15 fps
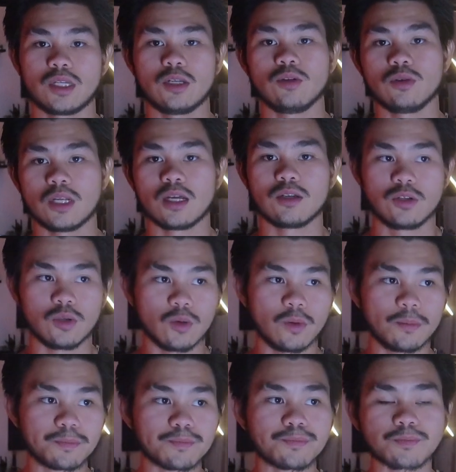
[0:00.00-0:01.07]
they do tend to
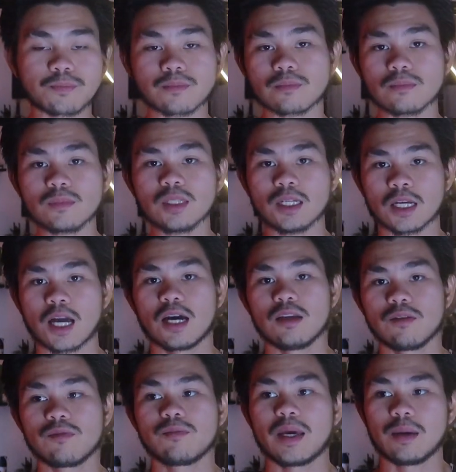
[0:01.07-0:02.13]

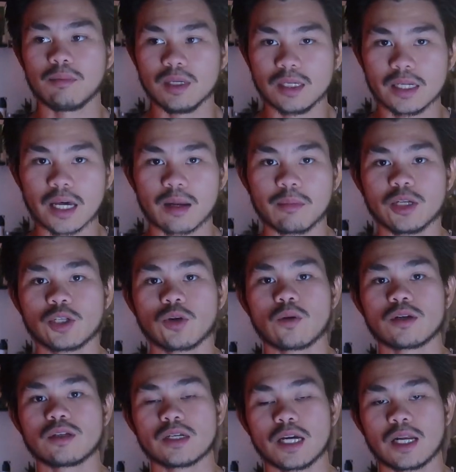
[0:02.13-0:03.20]
kind of maybe get a bit
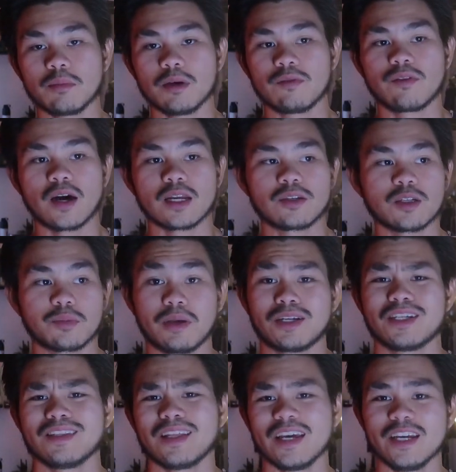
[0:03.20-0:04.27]
shorter, get a bit fatter,
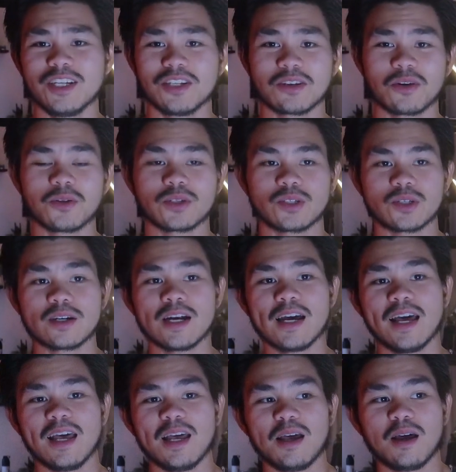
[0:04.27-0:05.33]
especially in the Asian culture.
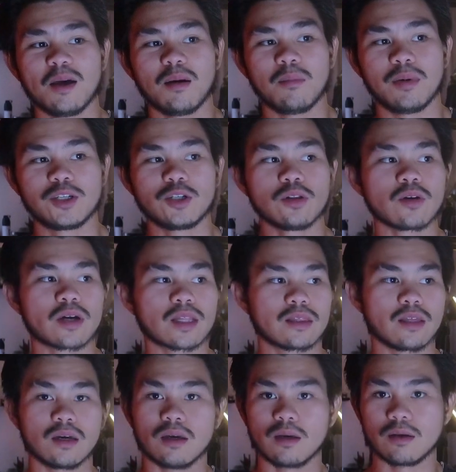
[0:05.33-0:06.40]
But you look at
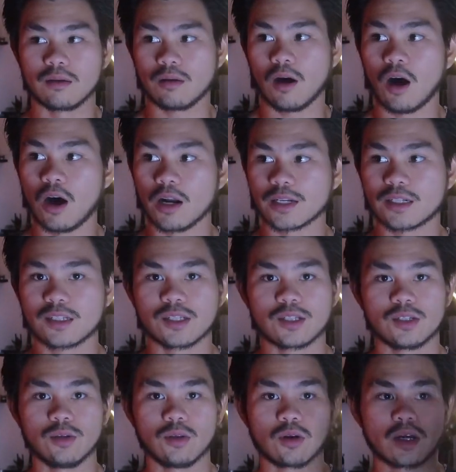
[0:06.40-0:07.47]
the
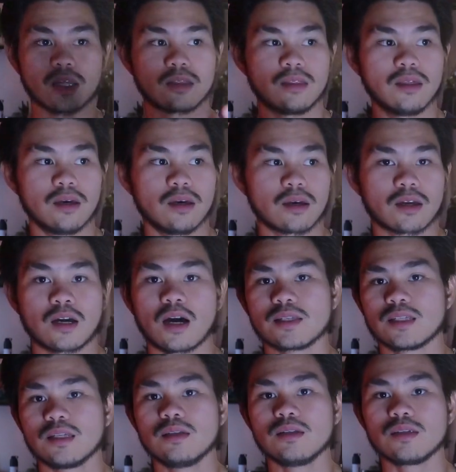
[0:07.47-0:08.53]
aunts, you look at the
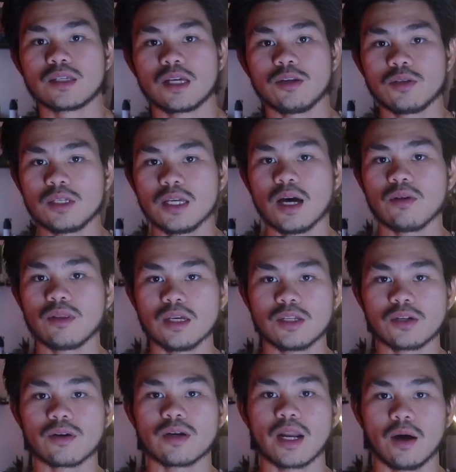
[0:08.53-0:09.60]
cousins, and you see how they
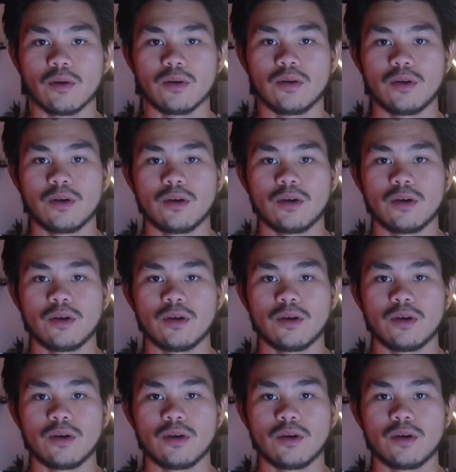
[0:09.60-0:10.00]
turned out.